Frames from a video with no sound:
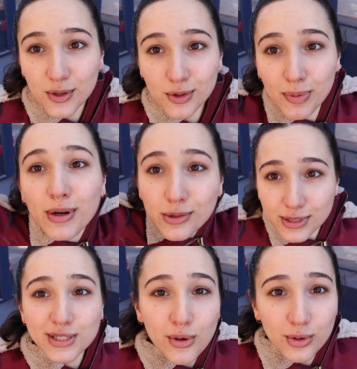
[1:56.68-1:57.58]
Roberto
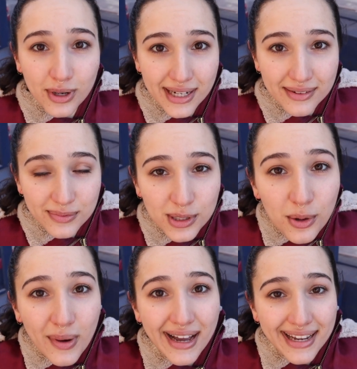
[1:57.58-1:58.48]
is so great. You
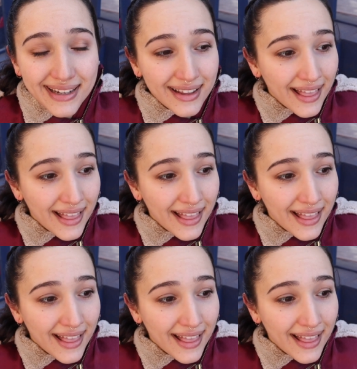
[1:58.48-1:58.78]
know why?